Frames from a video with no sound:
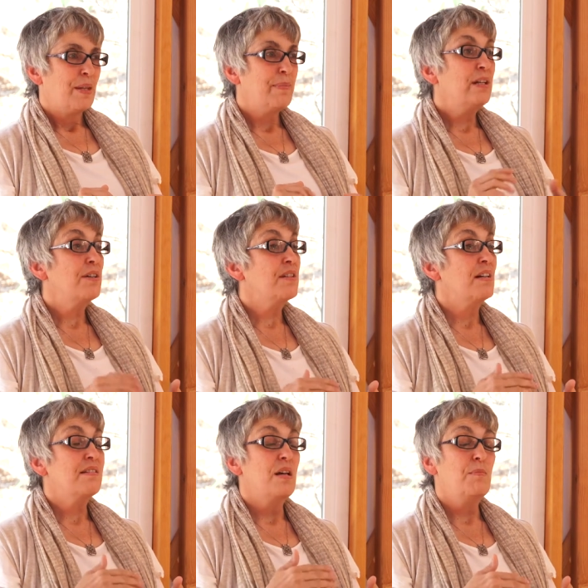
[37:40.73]
Because
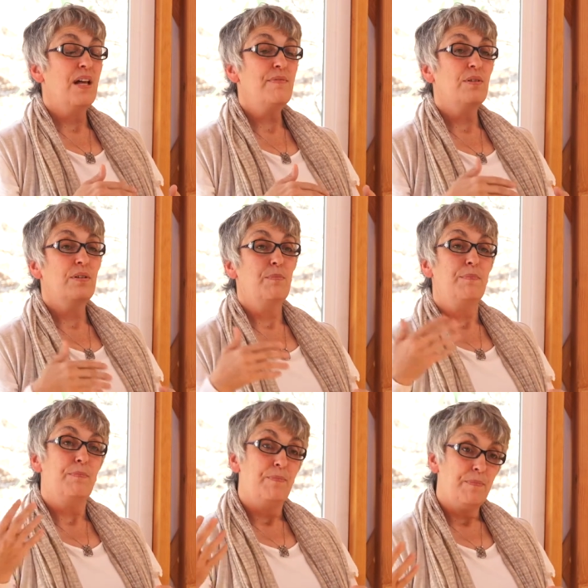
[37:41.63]
on some level,
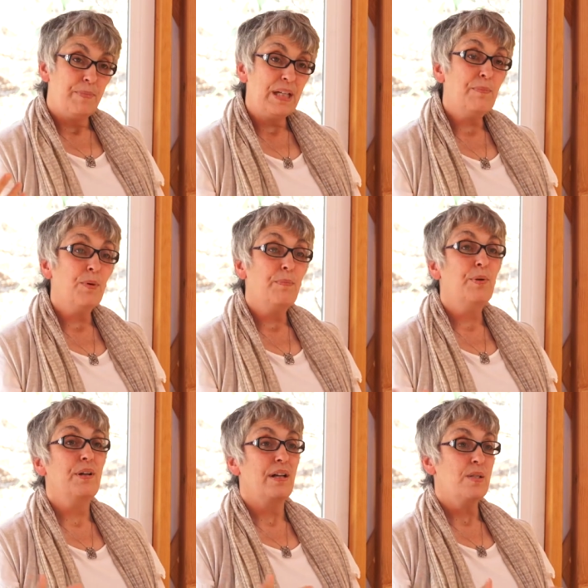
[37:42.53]
people
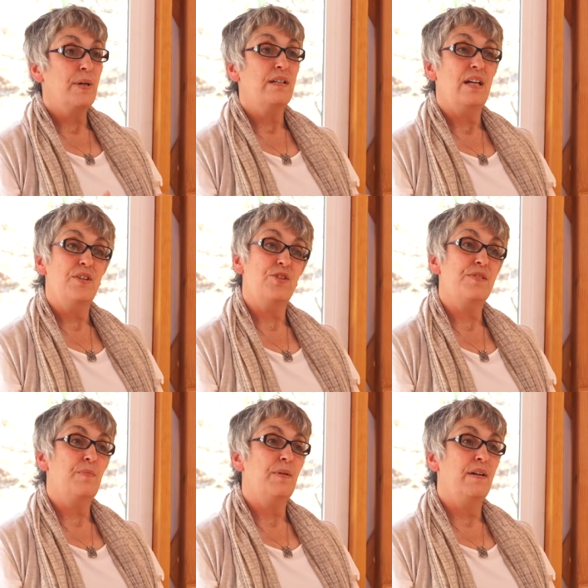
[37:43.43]
put
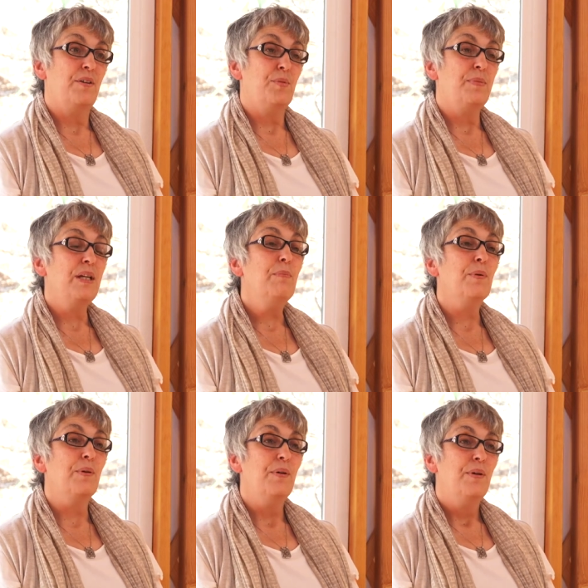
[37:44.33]
expectations upon other
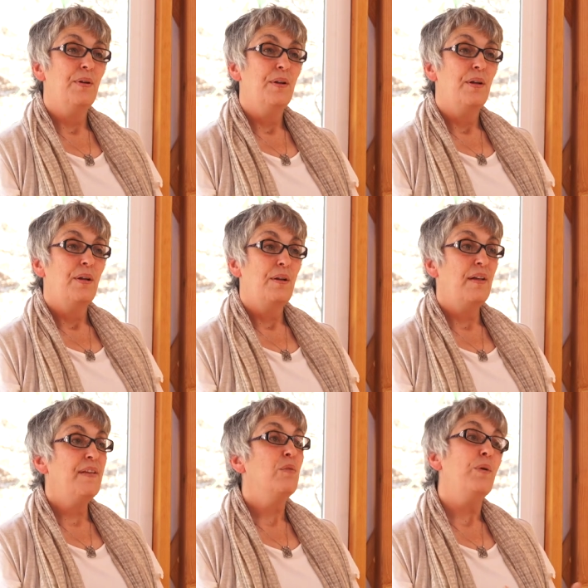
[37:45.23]
people
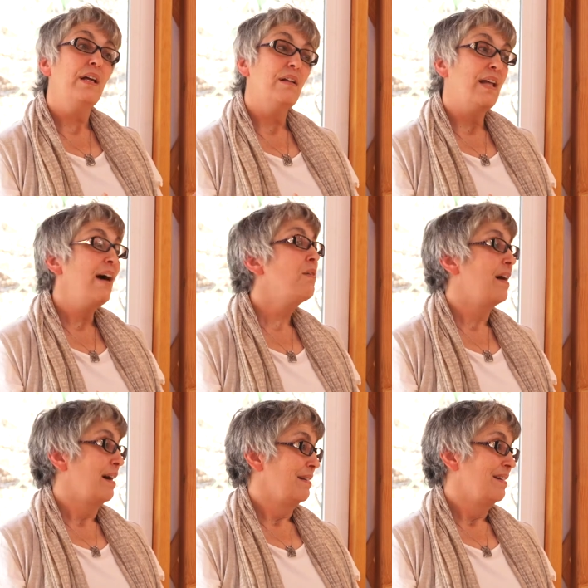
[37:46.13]
and then we allow
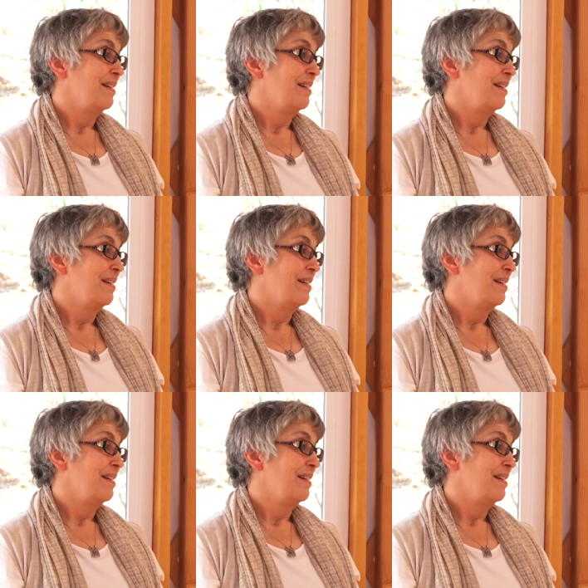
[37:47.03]
that.